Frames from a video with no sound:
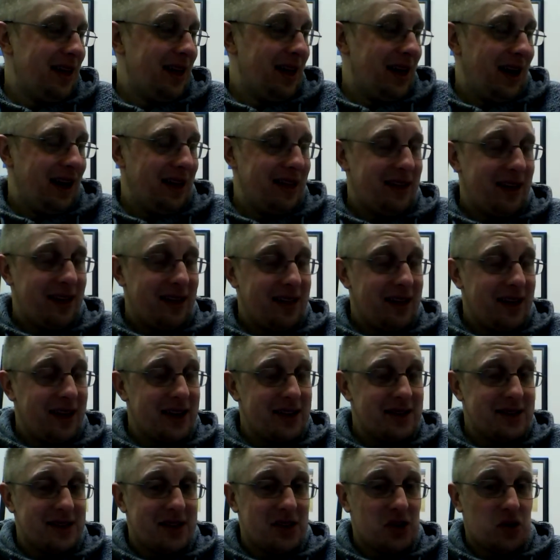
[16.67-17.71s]
I think
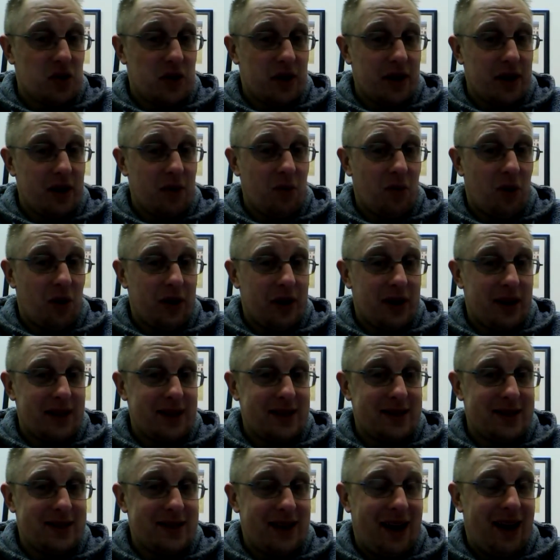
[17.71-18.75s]
it's an intriguing one.
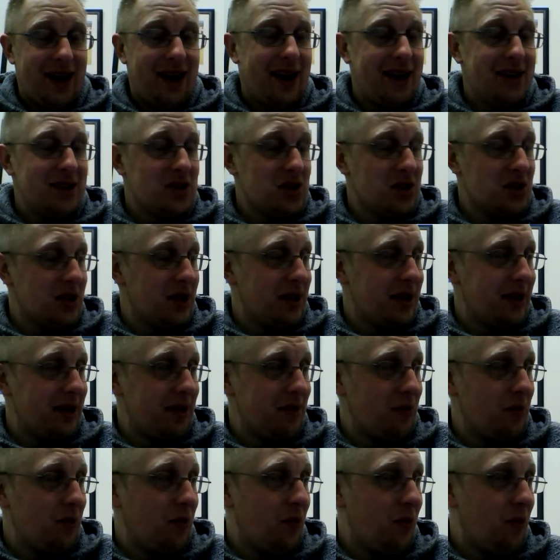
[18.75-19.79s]
It's actually
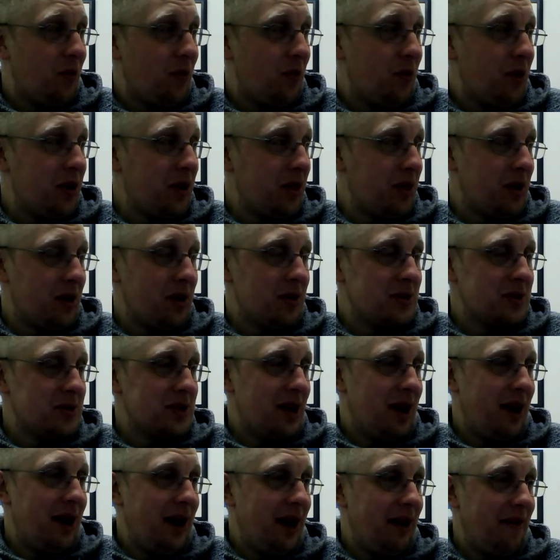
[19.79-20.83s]
one of those
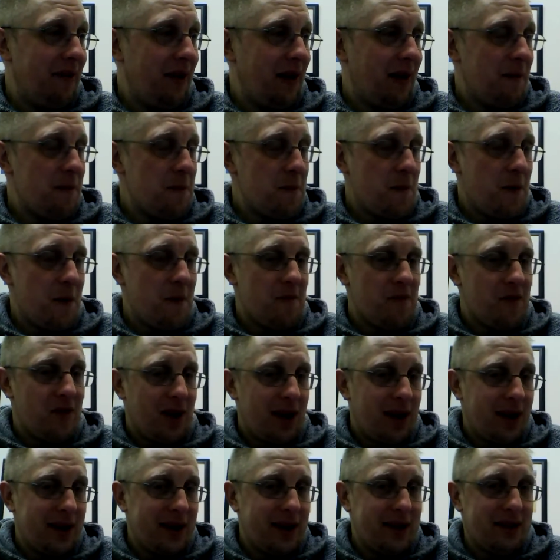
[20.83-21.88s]
that I'm
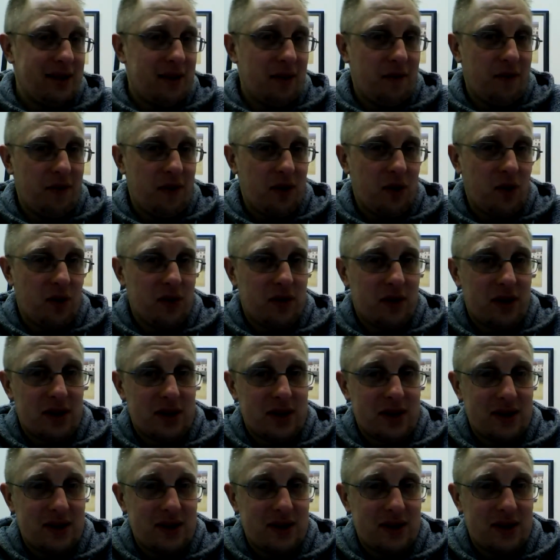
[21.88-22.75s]
finding it difficult to